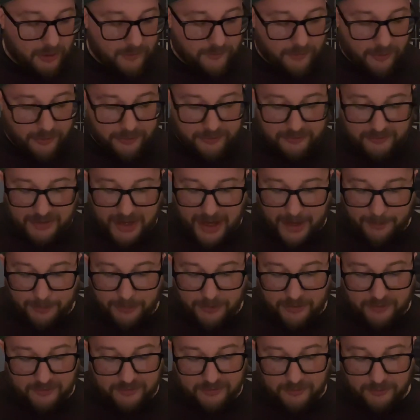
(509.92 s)
The thought of all this
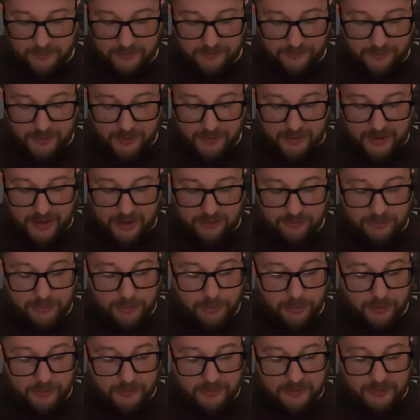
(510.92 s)
happiness I was feeling
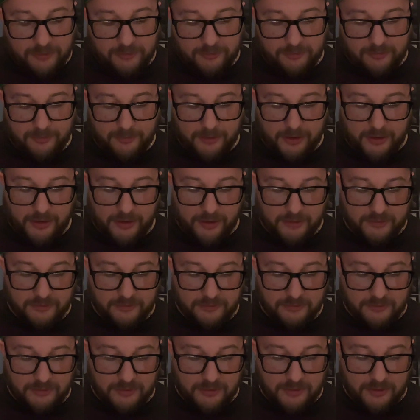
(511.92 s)
actually brought tears to my
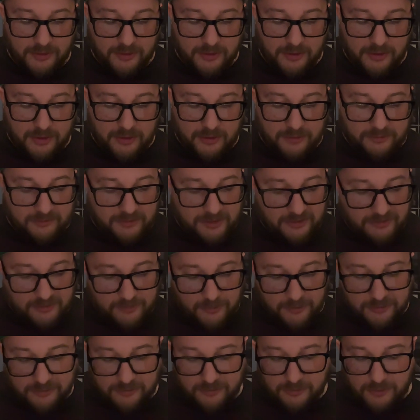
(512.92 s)
eyes.
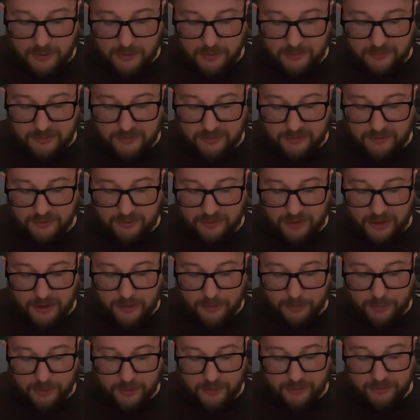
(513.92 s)
Stacy must have noticed as I
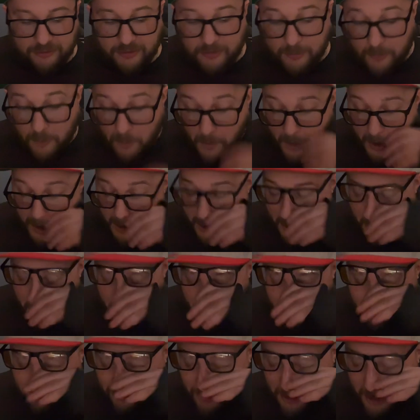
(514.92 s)
tried to brush them
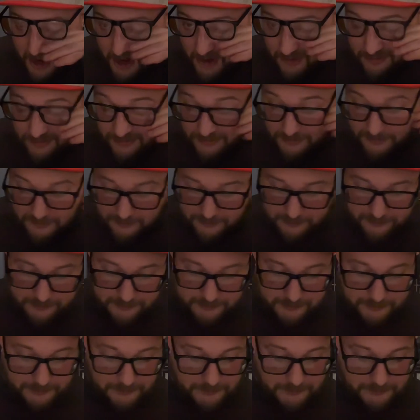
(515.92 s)
away as she asked,